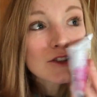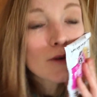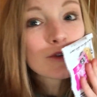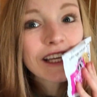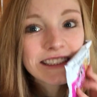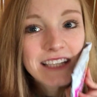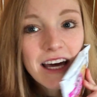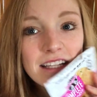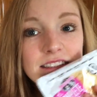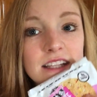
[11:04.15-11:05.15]
So I'm really
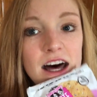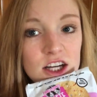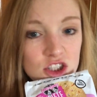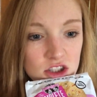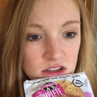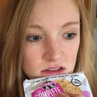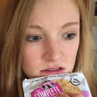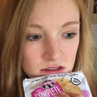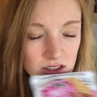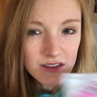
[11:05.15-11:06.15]
excited
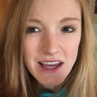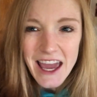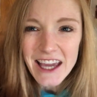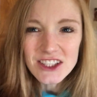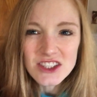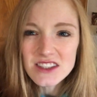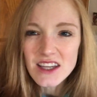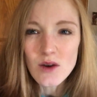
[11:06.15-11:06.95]
/ anxious.